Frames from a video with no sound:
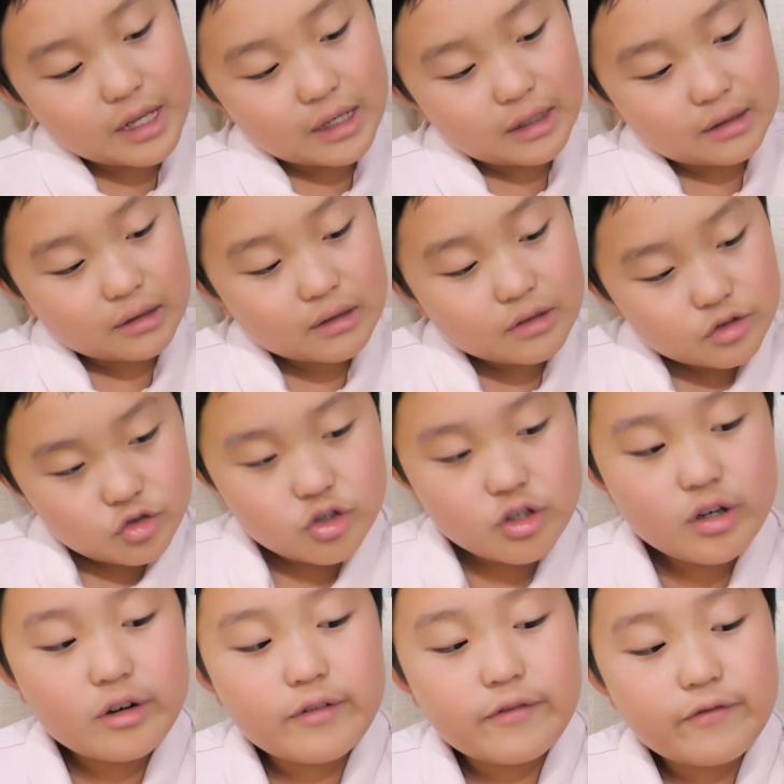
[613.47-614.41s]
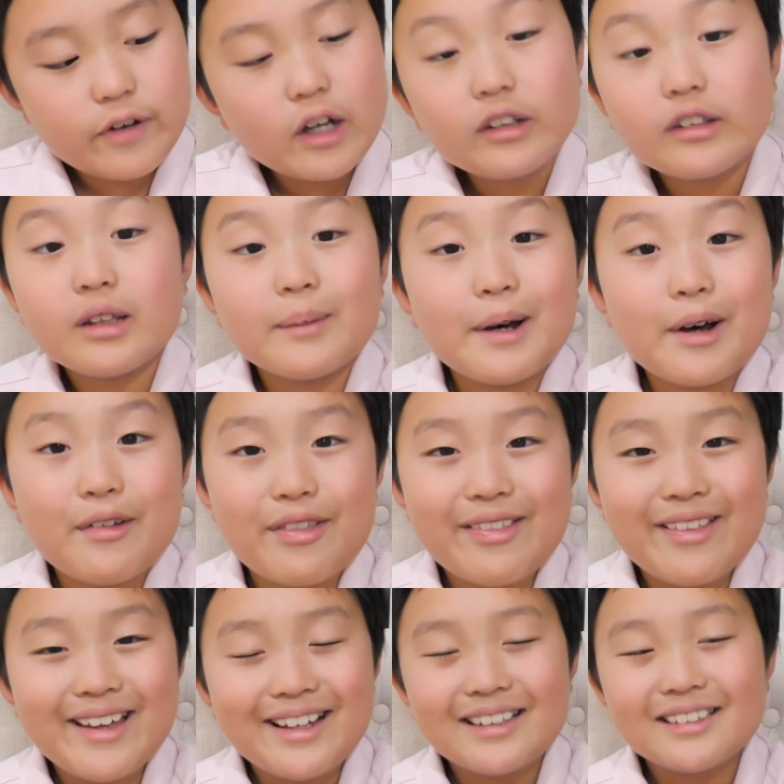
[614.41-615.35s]
that Tree-ear felt
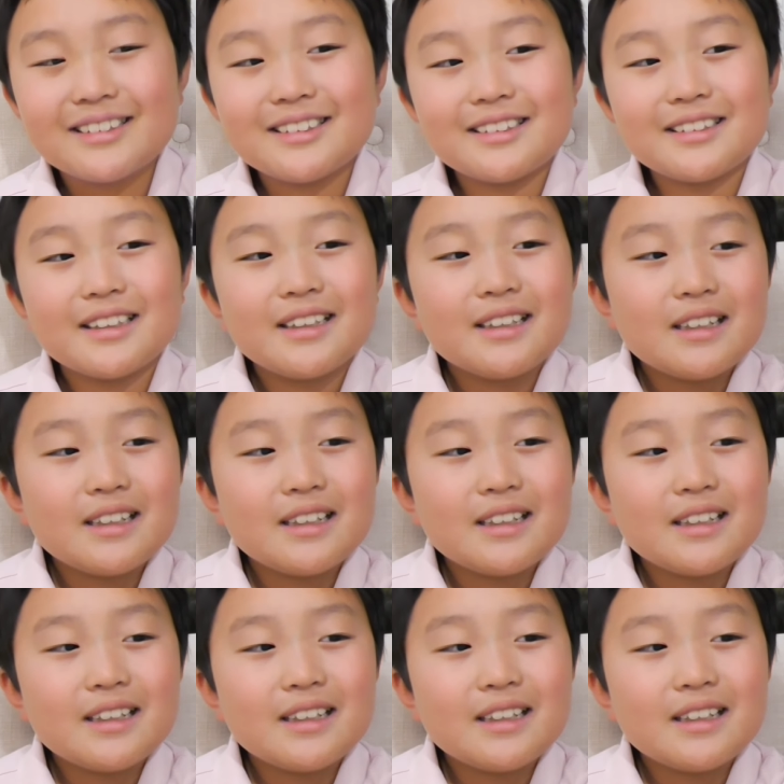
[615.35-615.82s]
about this?